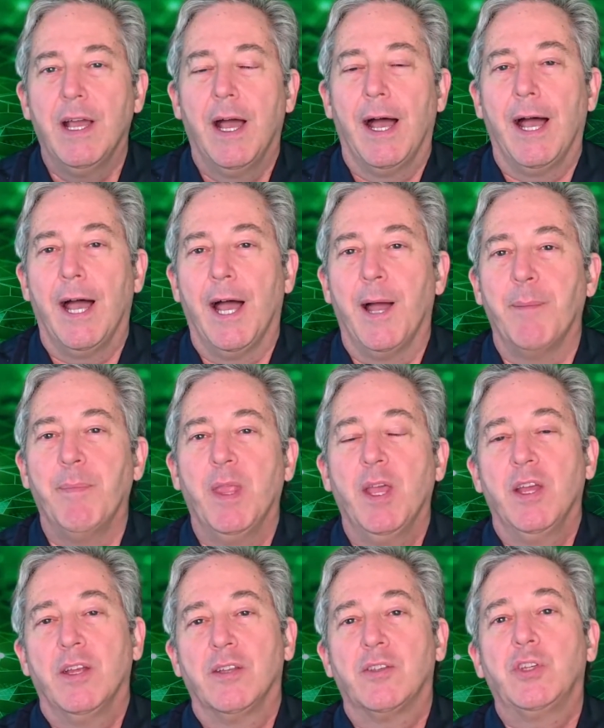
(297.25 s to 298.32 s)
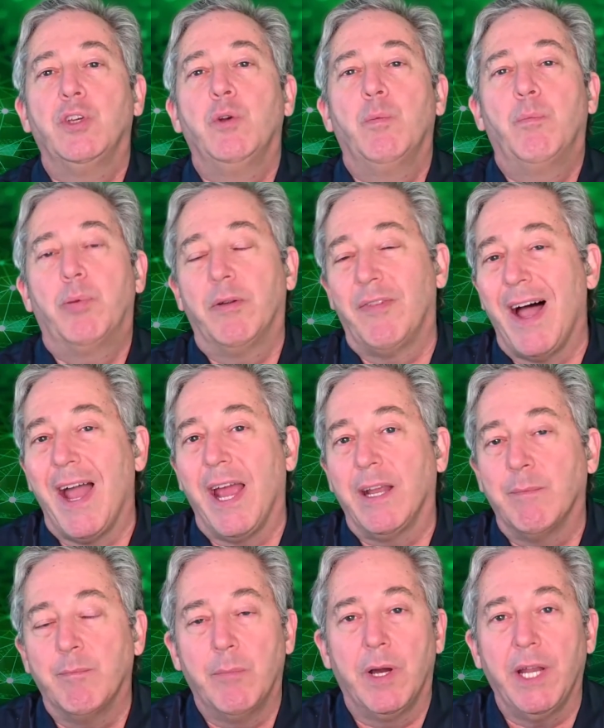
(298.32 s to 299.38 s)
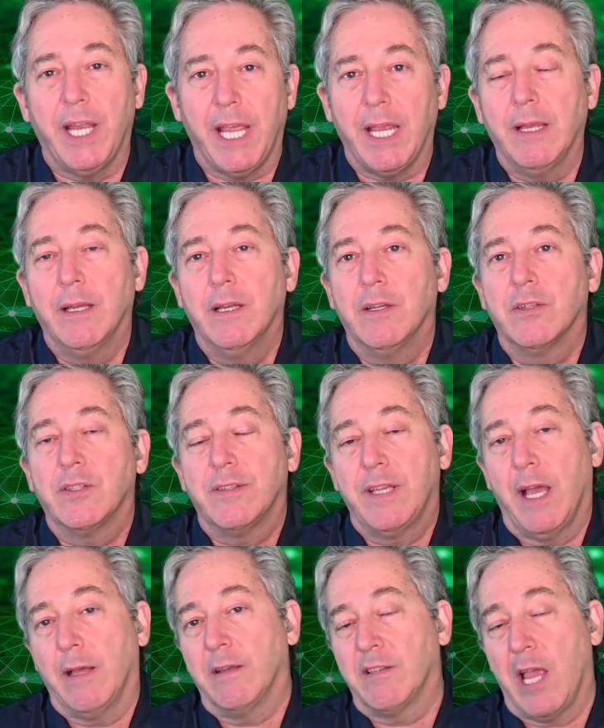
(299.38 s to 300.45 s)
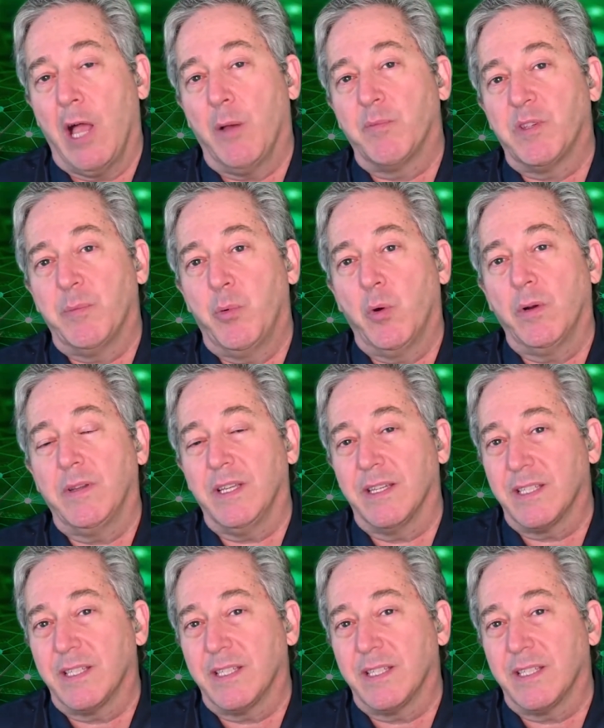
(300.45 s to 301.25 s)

to provide money to help support this.